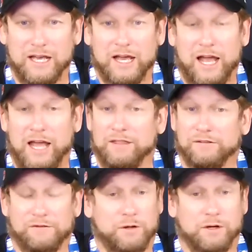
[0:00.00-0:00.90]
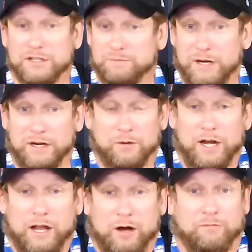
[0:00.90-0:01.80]
And the food has been a
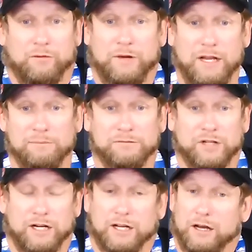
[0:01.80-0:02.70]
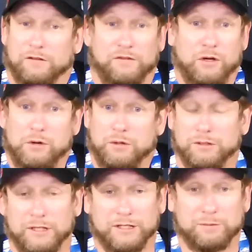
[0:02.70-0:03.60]
great help for me. Trying to cut a few,
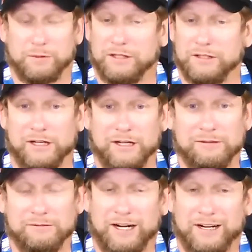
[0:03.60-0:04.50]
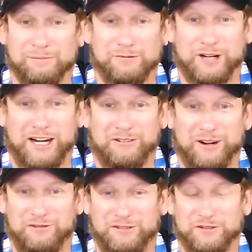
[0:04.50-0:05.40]
and it's been uh, right up right, right
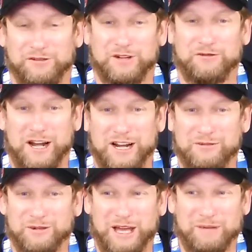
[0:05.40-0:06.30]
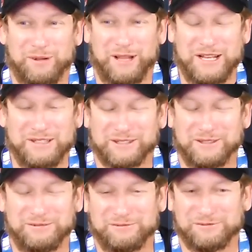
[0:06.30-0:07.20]
fit, fitting right in with that plan.
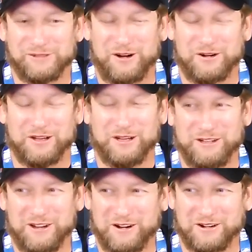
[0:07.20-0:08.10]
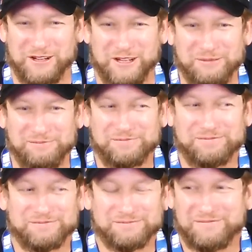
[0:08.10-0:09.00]
So all good, all good.
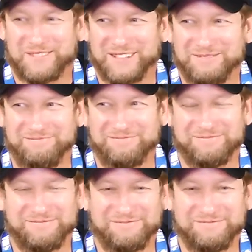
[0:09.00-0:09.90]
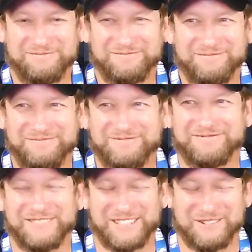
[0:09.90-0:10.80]
All right, appreciate that, Nick. Thanks.
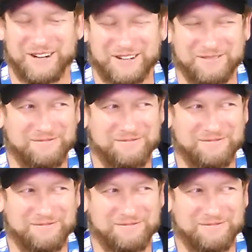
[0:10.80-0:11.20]
You're welcome.